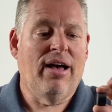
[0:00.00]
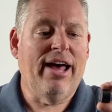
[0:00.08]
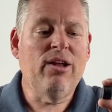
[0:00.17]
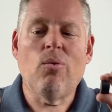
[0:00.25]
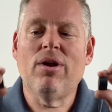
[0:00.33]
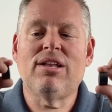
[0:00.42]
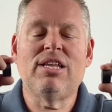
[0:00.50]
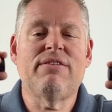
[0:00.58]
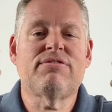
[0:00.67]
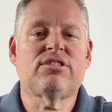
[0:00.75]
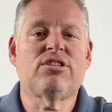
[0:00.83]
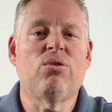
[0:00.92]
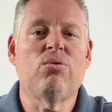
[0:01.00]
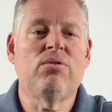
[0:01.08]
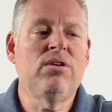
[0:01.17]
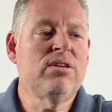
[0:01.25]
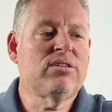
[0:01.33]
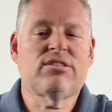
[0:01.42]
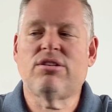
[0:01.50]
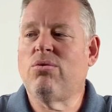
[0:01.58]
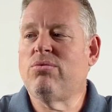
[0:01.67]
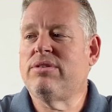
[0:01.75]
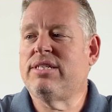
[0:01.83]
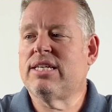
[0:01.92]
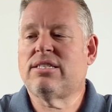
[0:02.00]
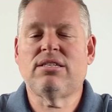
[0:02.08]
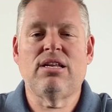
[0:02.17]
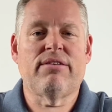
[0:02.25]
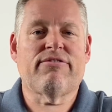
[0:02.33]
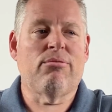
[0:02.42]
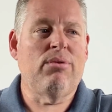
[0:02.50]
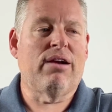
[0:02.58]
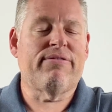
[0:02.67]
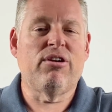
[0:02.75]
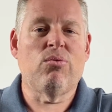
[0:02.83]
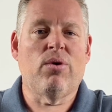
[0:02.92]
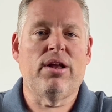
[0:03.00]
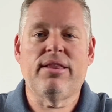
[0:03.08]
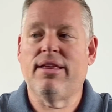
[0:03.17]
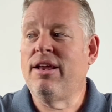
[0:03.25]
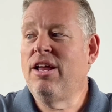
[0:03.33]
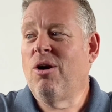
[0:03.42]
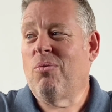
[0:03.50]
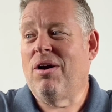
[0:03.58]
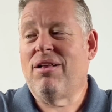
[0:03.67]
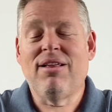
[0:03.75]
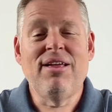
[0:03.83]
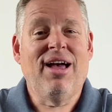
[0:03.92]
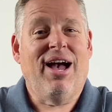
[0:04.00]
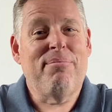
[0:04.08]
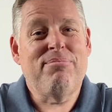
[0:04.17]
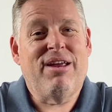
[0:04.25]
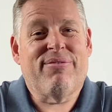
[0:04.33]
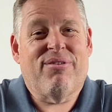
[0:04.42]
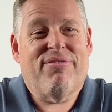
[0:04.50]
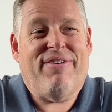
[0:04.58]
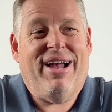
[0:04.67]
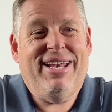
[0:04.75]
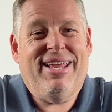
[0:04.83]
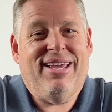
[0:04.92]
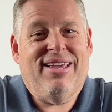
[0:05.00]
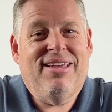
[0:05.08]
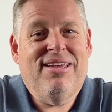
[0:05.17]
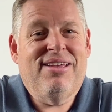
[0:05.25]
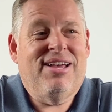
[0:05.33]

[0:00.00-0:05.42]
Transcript: I don't want to live so so distant from everyone that well, I'm never fighting.